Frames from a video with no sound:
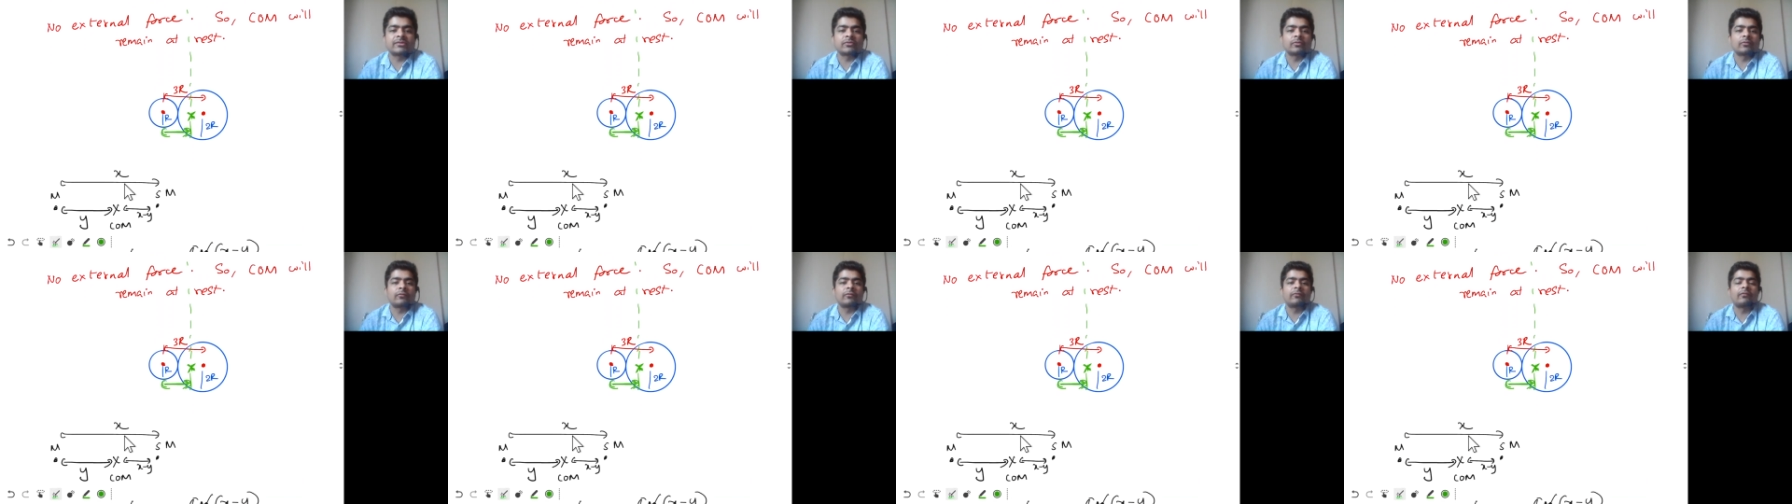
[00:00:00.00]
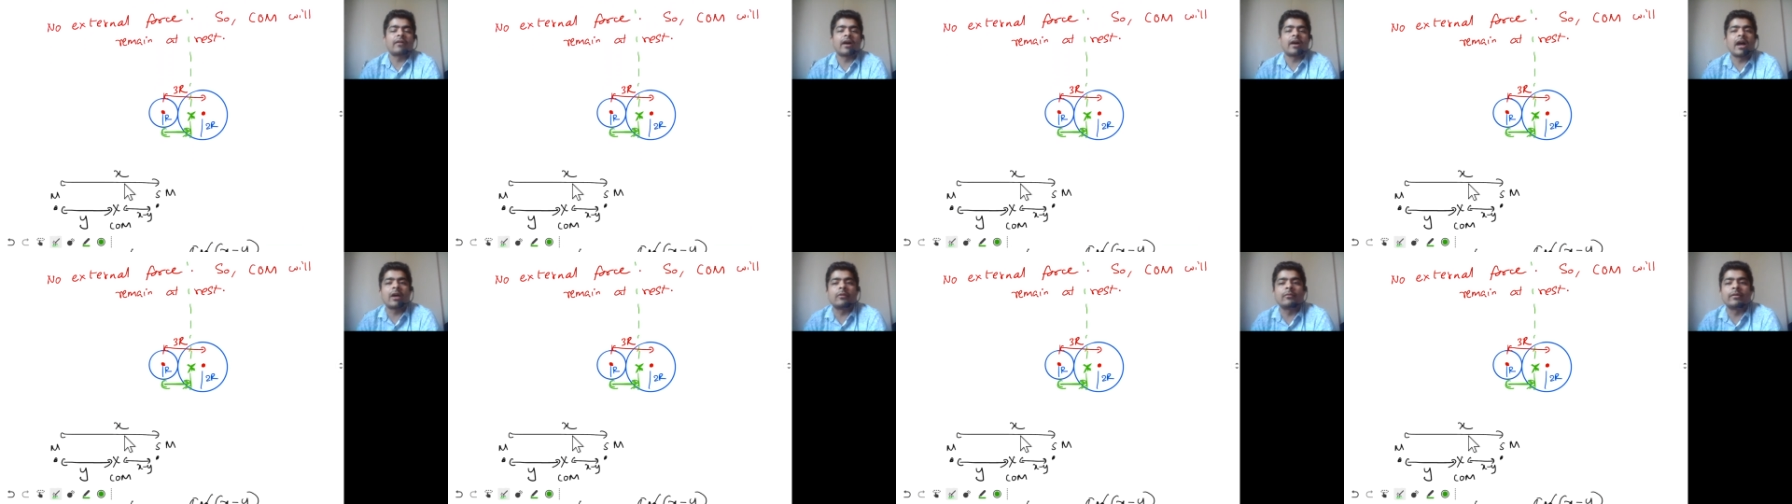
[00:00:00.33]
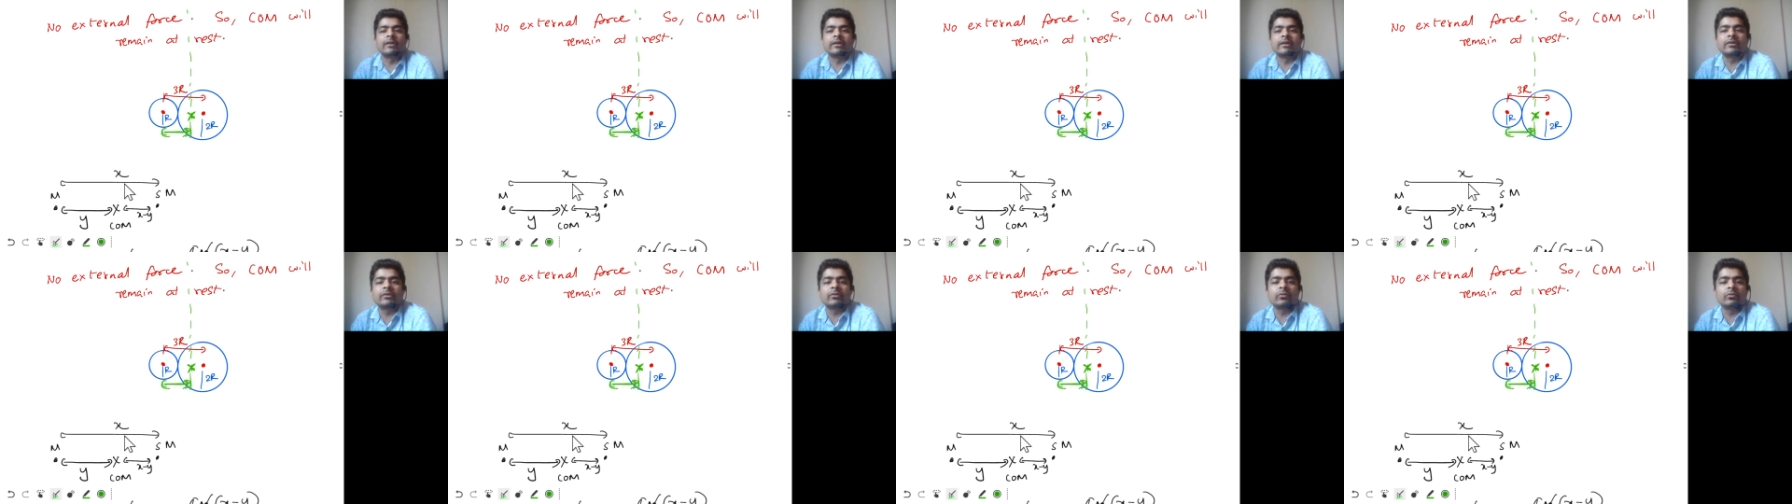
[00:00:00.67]
So 5
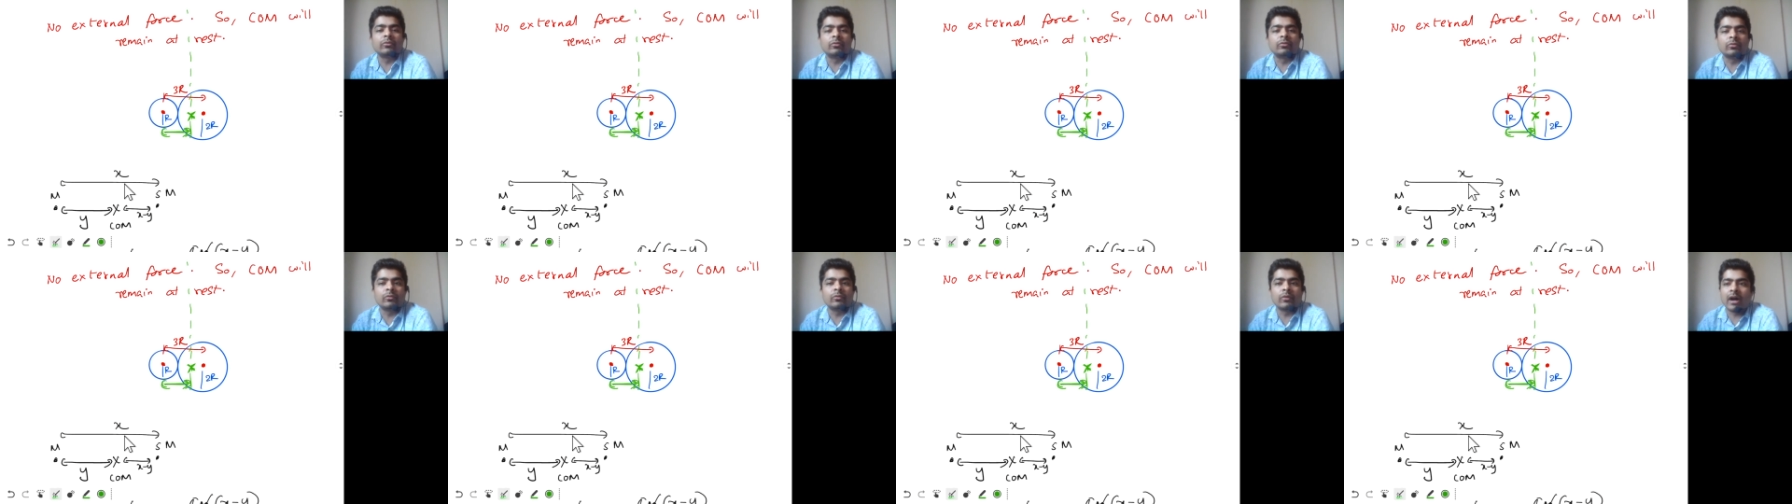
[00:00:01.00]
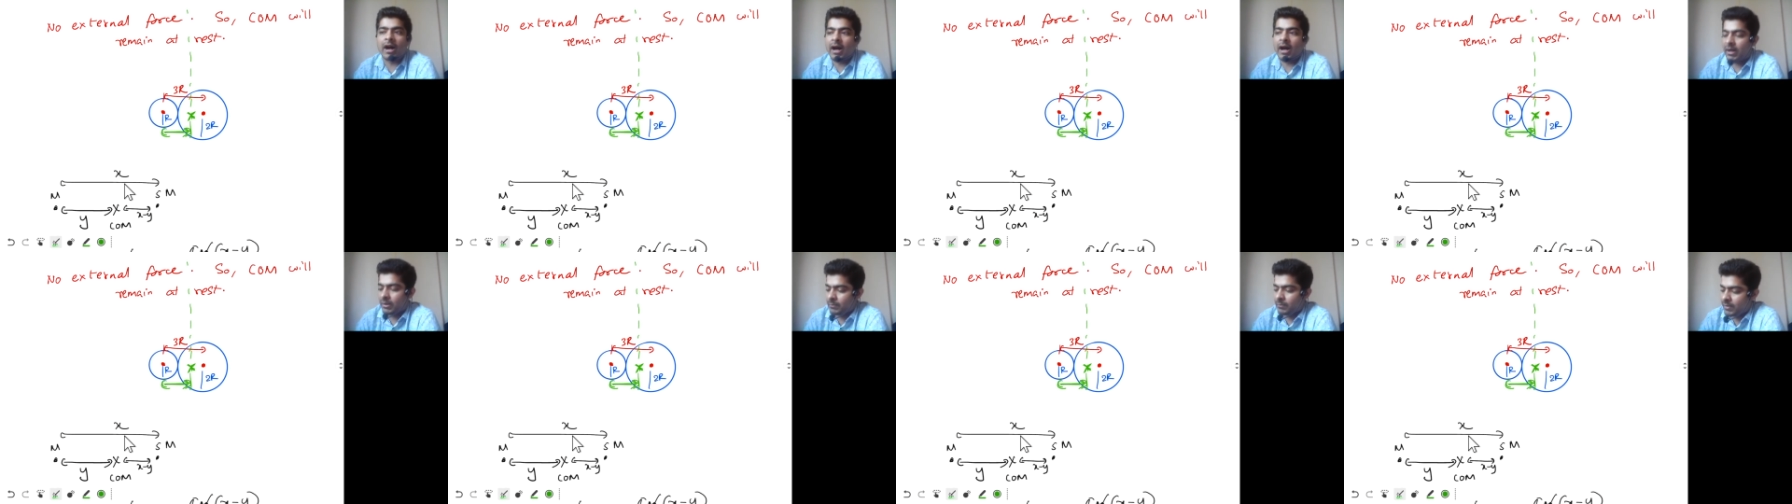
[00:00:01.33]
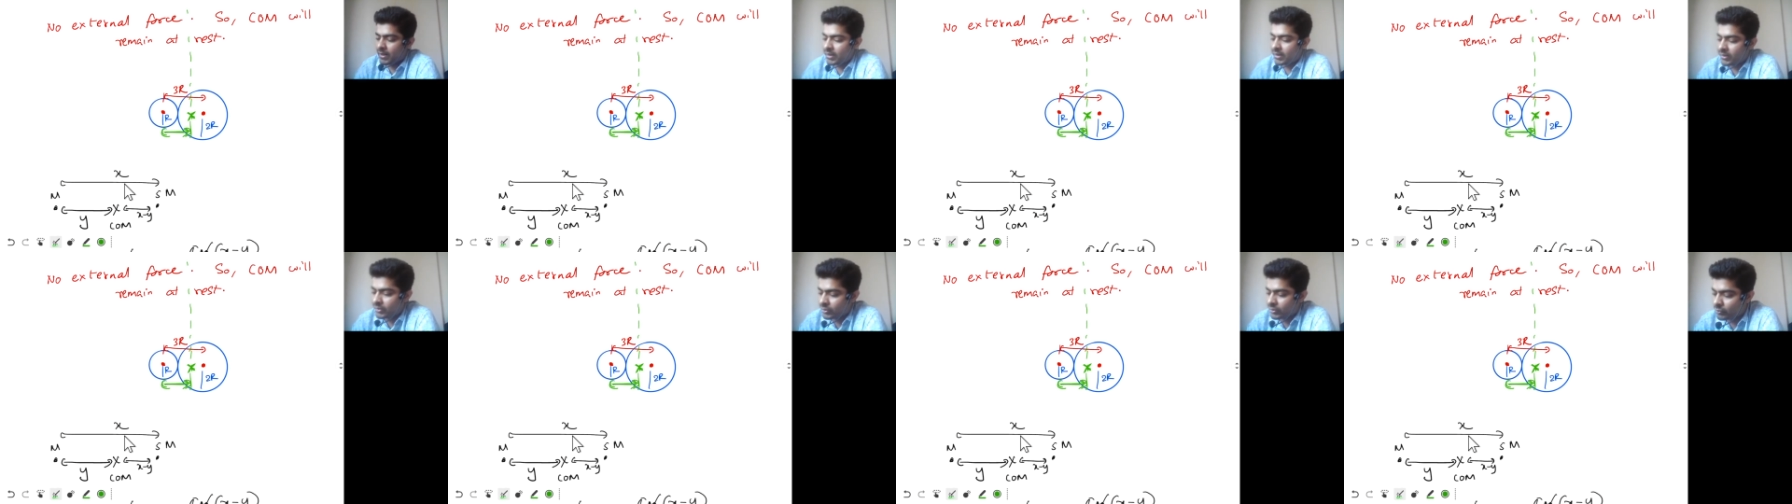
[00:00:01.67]
into r
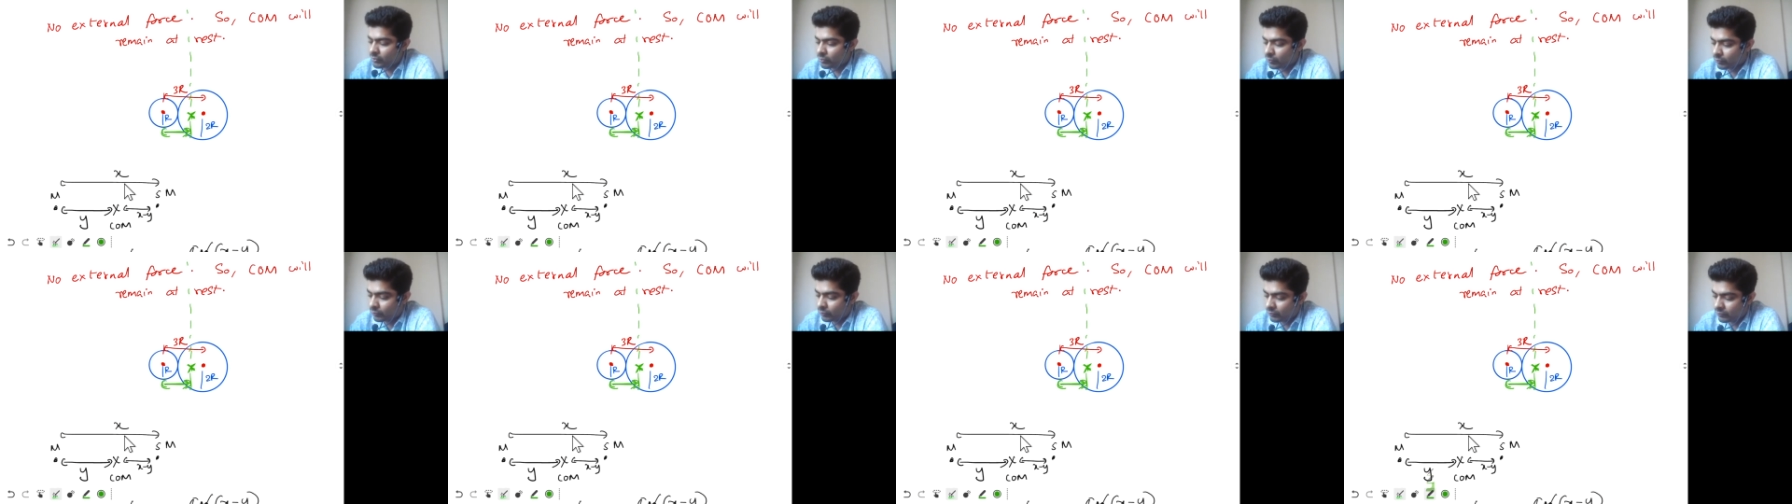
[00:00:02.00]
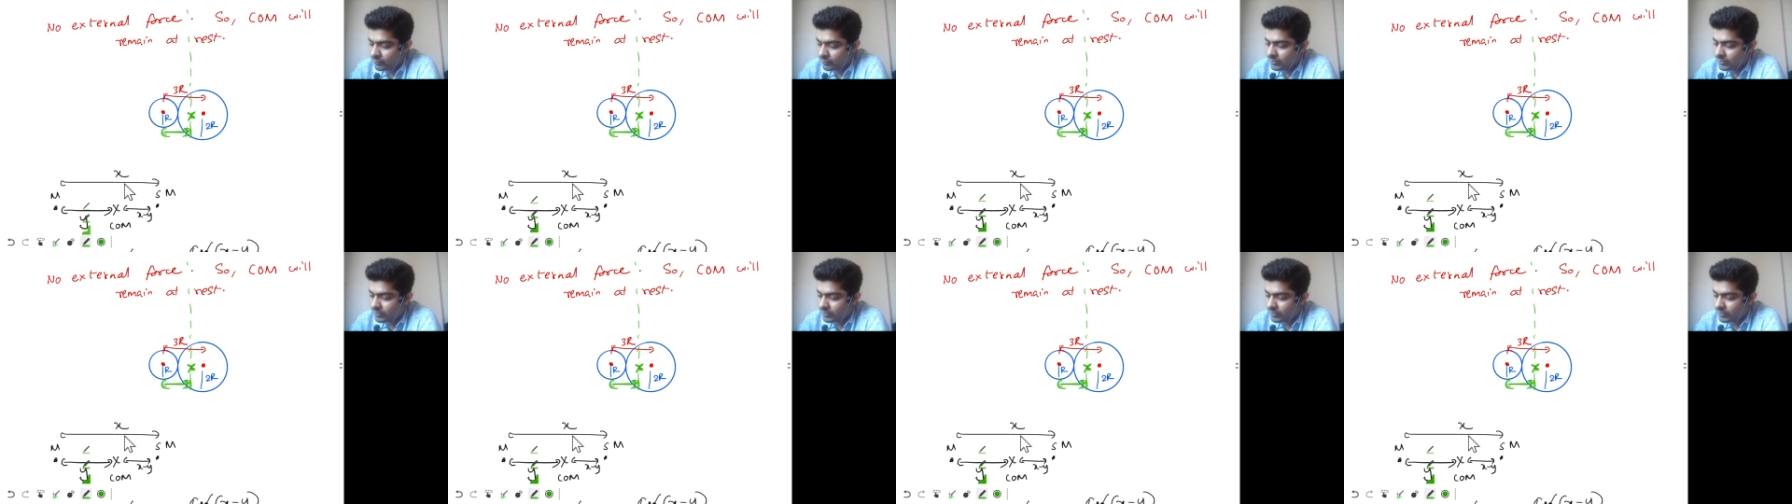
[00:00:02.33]
by 2.